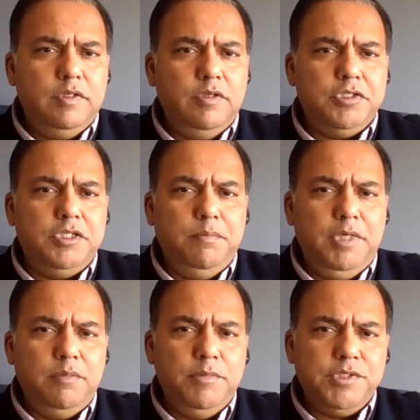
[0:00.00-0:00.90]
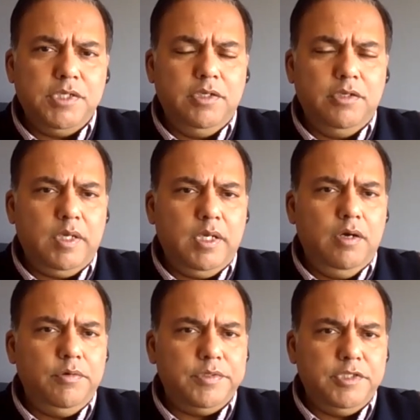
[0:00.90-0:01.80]
got some money missing in your
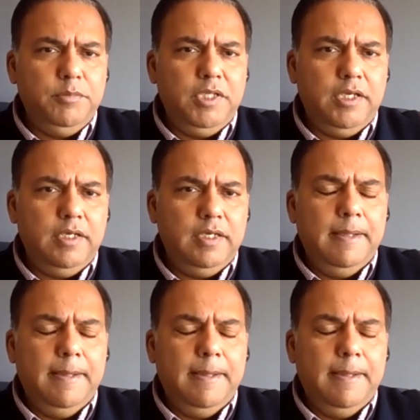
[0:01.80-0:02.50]
account or something.